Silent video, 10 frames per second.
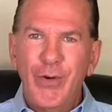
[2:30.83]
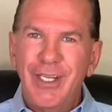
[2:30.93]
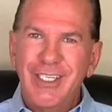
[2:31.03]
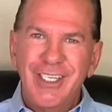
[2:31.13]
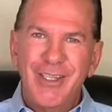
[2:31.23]

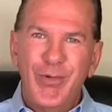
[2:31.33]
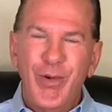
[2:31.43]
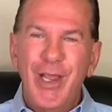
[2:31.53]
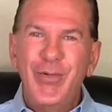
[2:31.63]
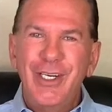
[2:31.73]
It's just the
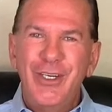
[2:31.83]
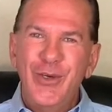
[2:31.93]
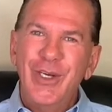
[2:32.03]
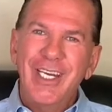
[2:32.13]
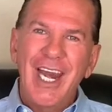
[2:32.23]
way we
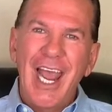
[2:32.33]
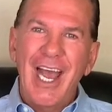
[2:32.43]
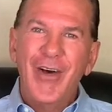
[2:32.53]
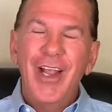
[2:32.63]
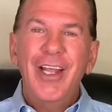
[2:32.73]
do it
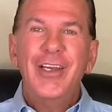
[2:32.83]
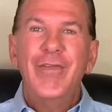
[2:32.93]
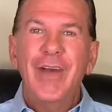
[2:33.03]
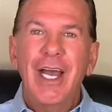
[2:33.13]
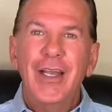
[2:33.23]
now to
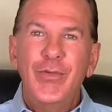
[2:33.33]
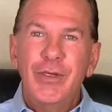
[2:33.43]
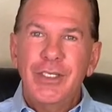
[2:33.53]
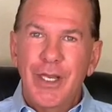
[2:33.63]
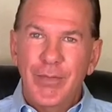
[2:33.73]
find where
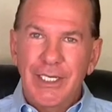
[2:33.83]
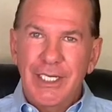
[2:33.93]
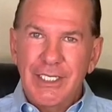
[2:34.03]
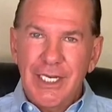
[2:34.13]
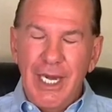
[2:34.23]
someone
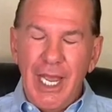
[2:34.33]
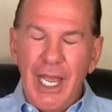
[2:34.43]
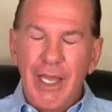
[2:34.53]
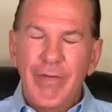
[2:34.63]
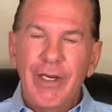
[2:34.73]
doesn't
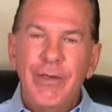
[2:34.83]
have it.